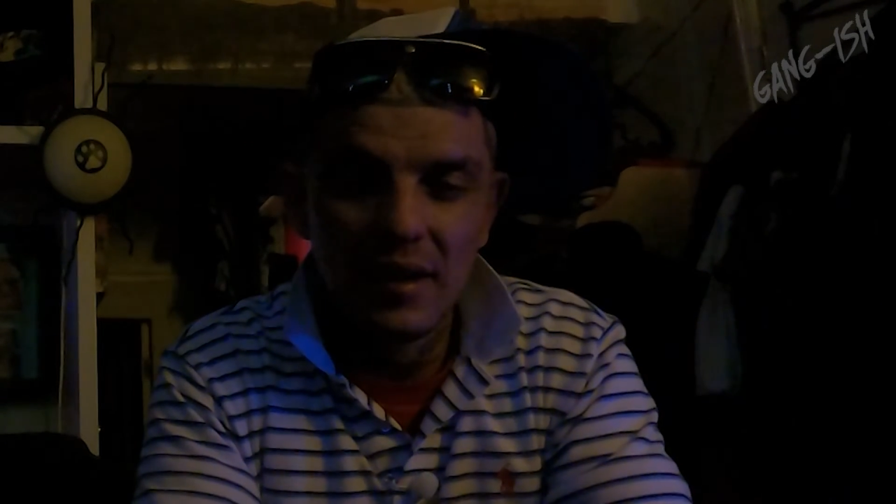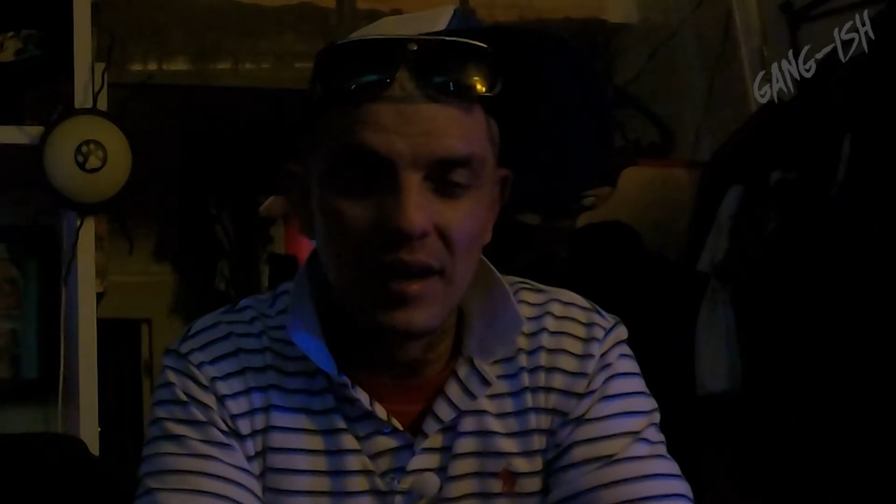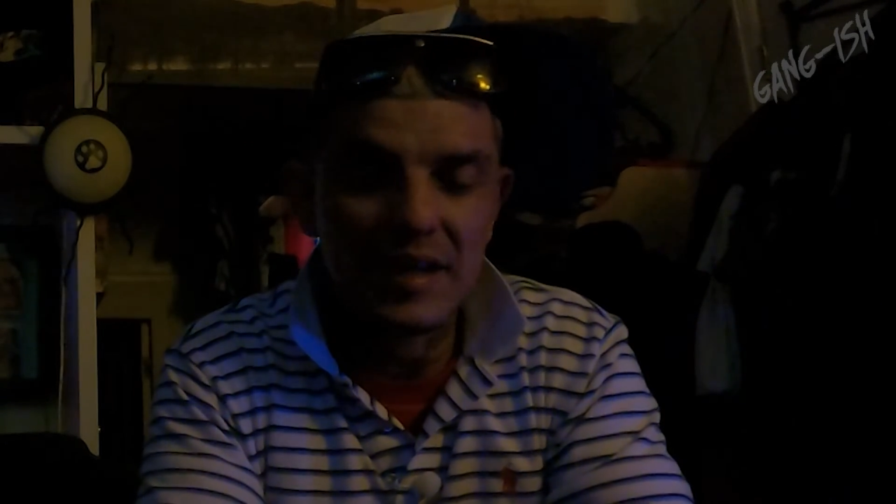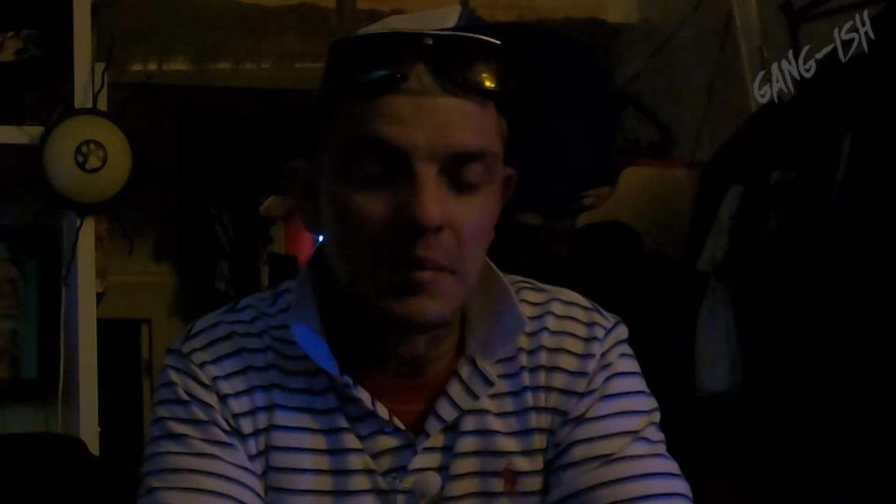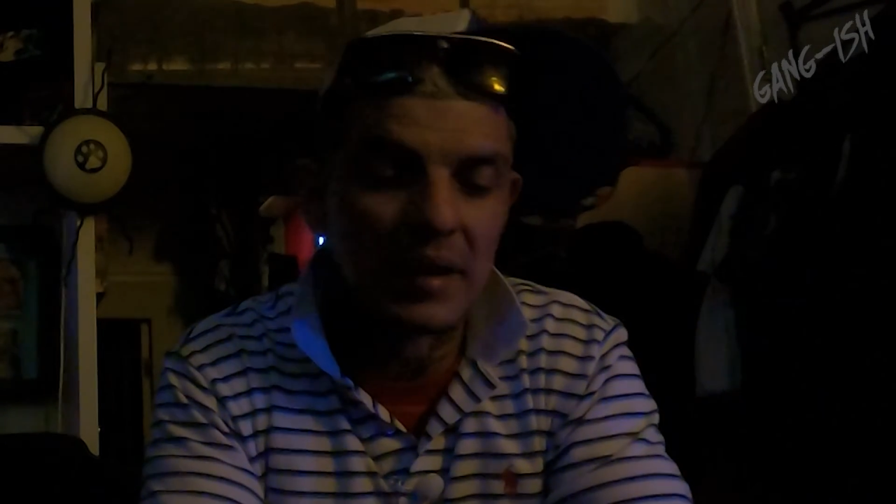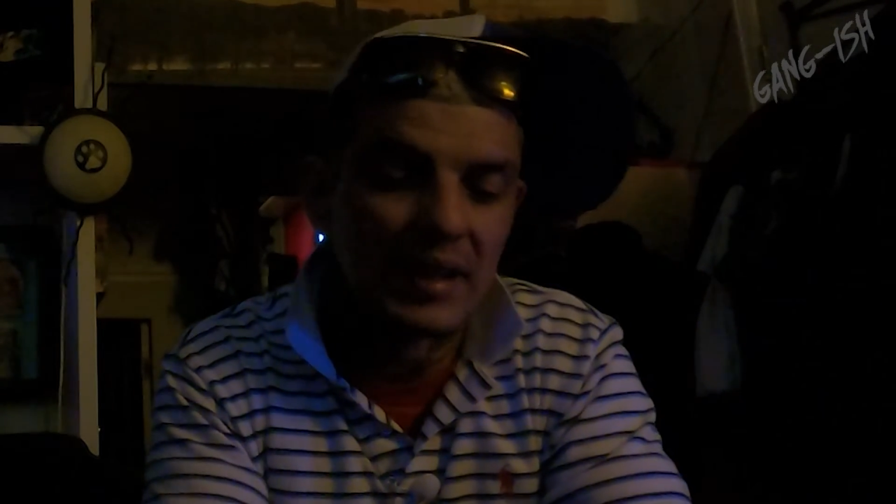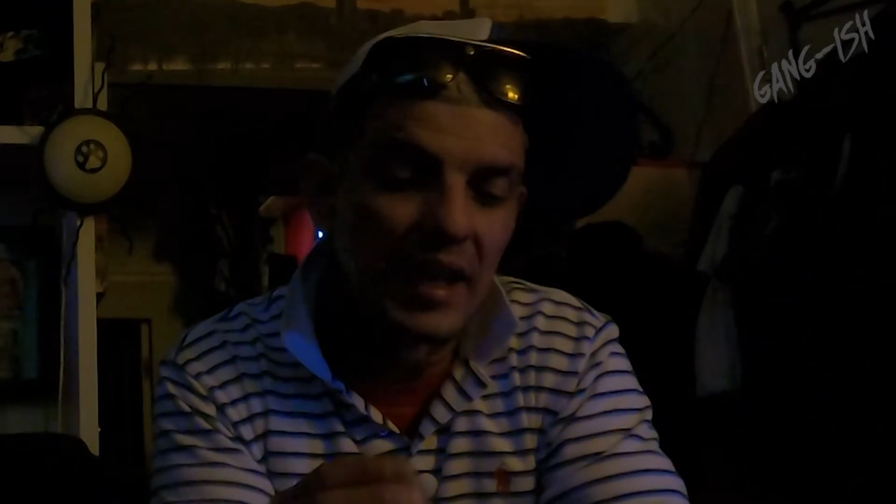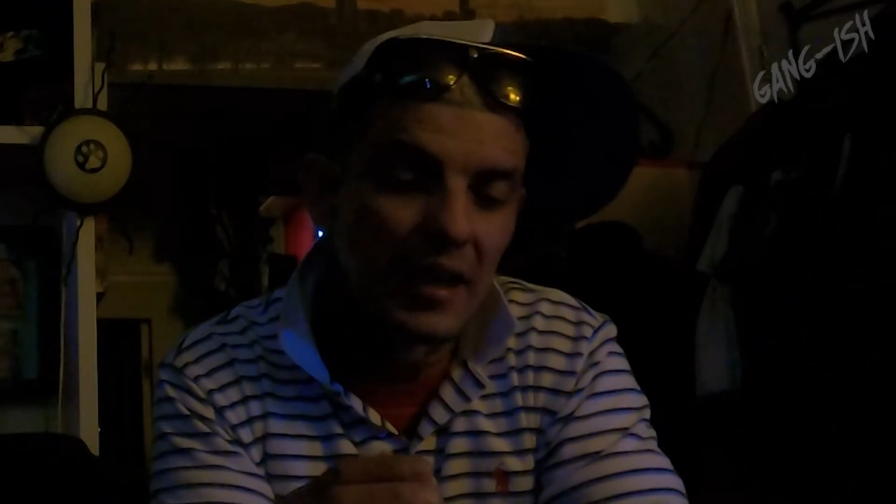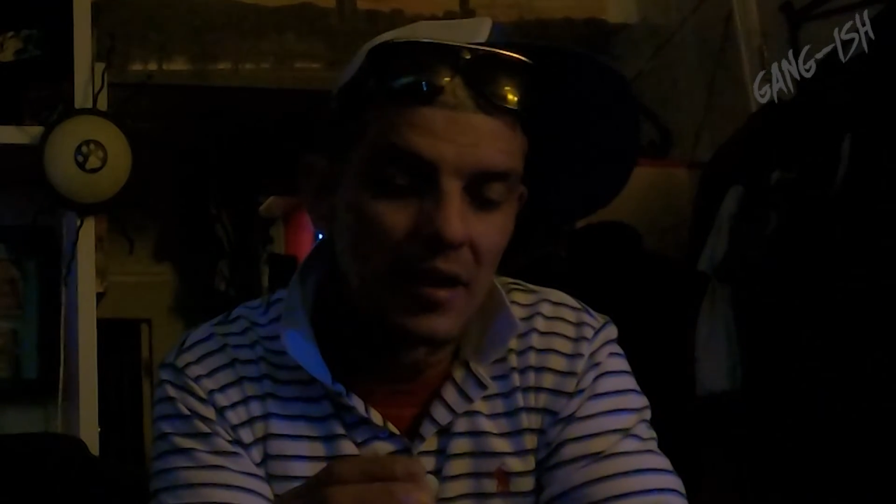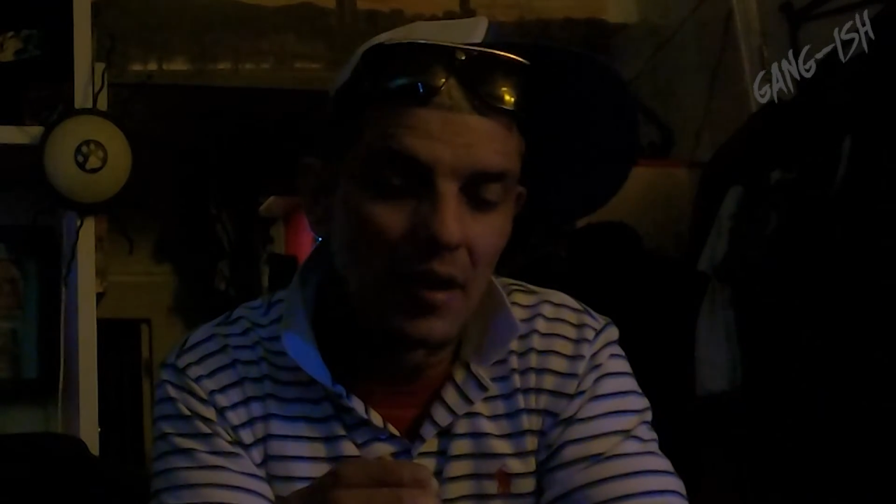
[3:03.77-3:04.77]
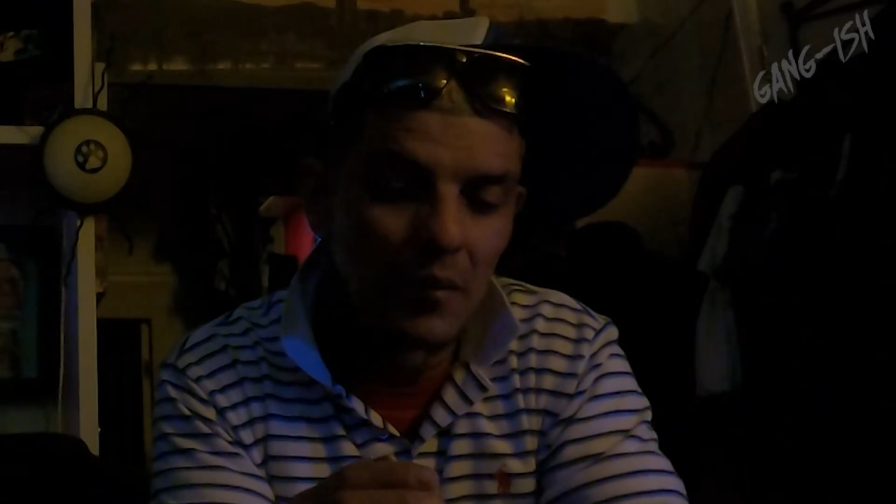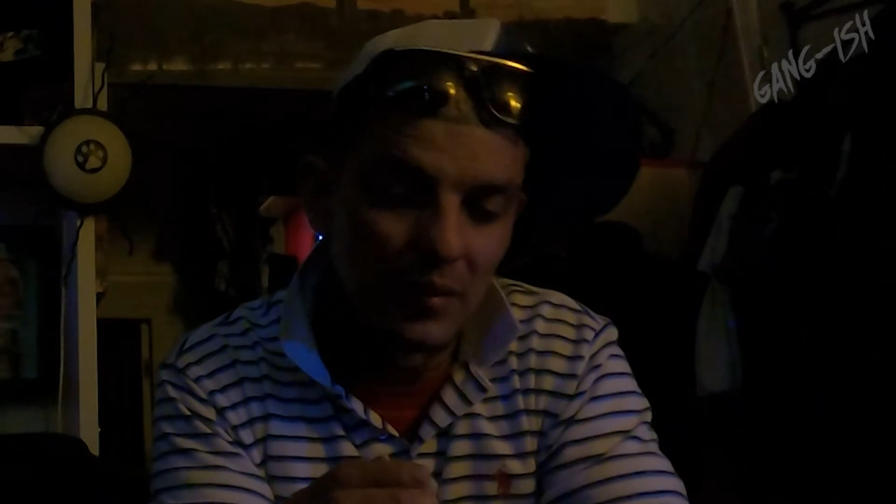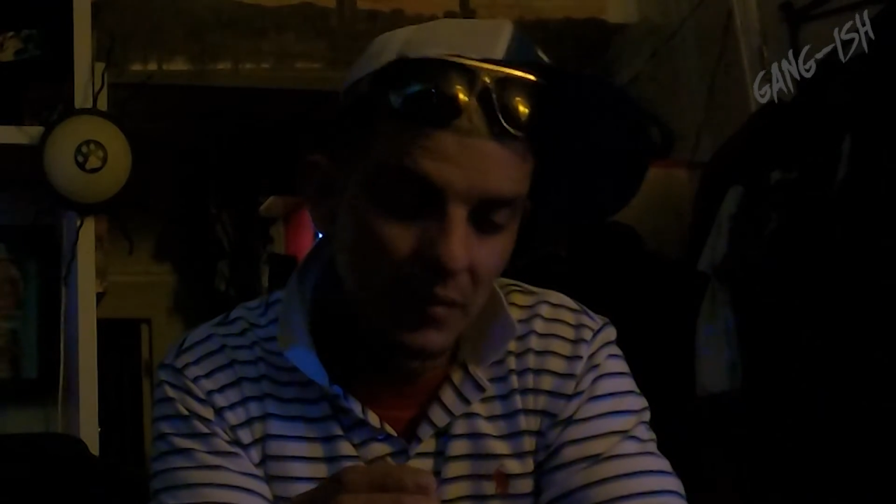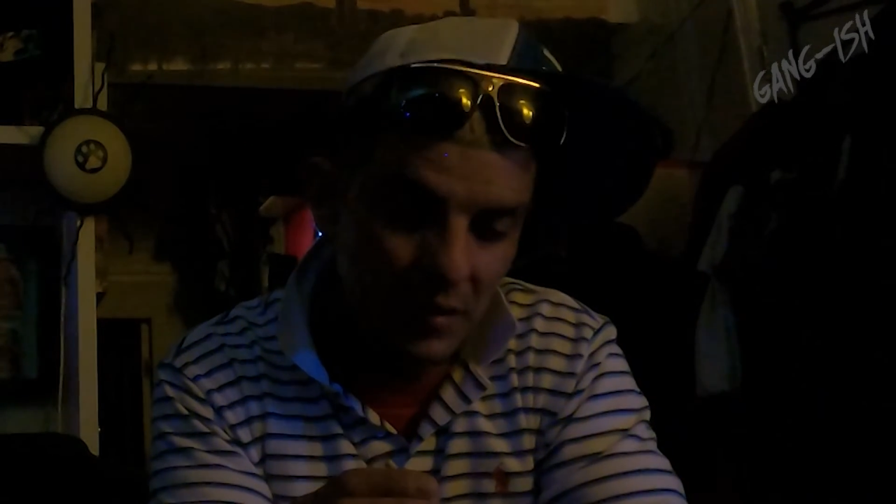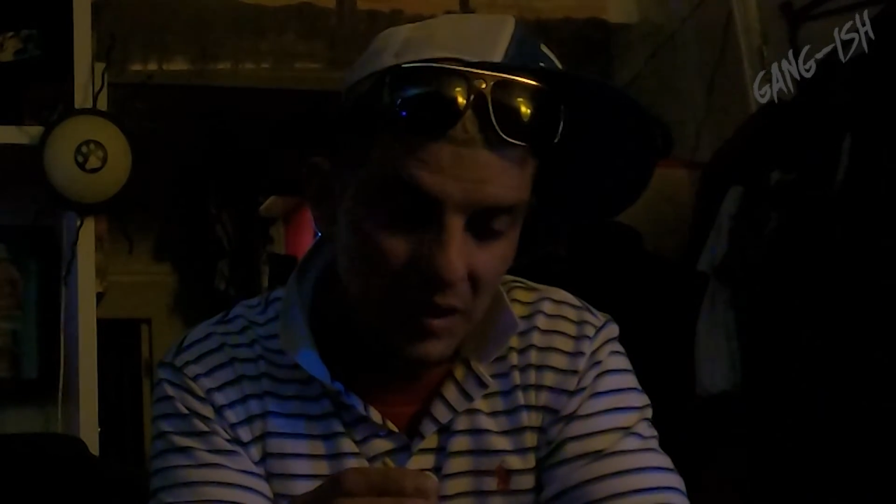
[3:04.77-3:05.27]
I did my thing or not
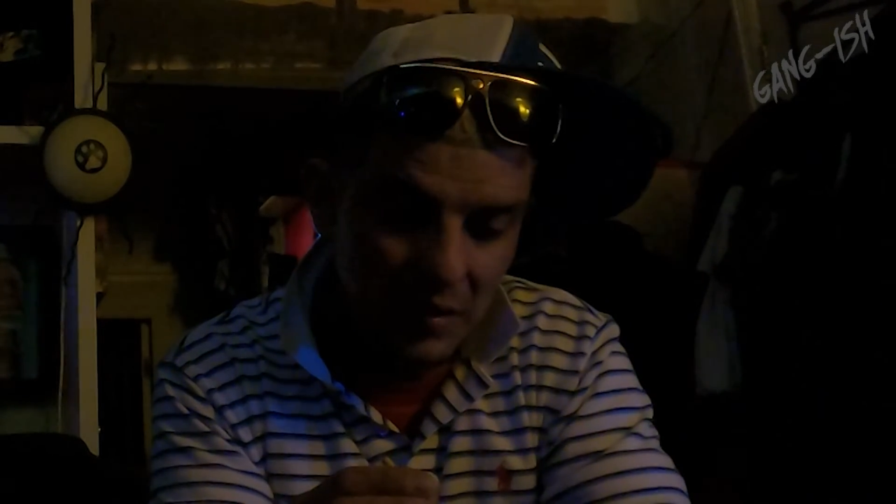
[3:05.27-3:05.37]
